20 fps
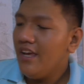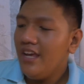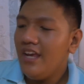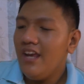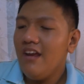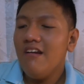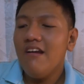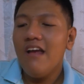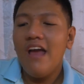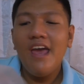
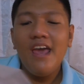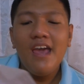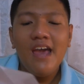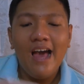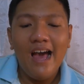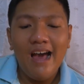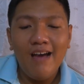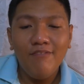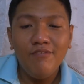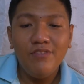Here I
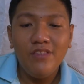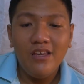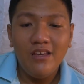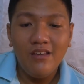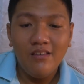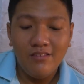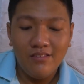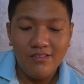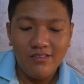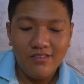have
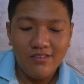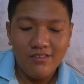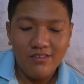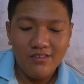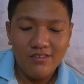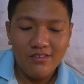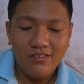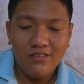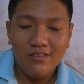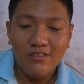this
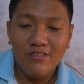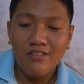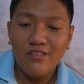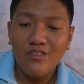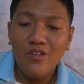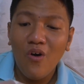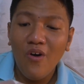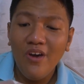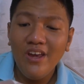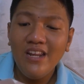
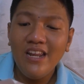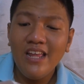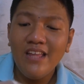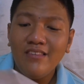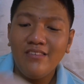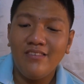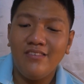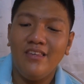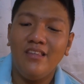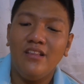
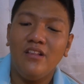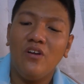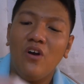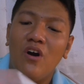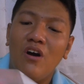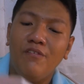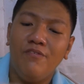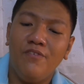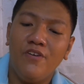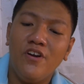toilet seat
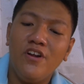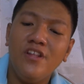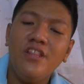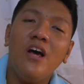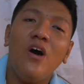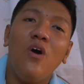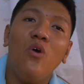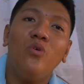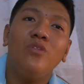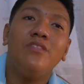cover,
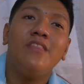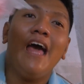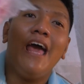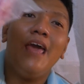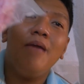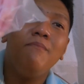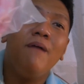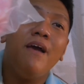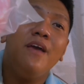the O-type.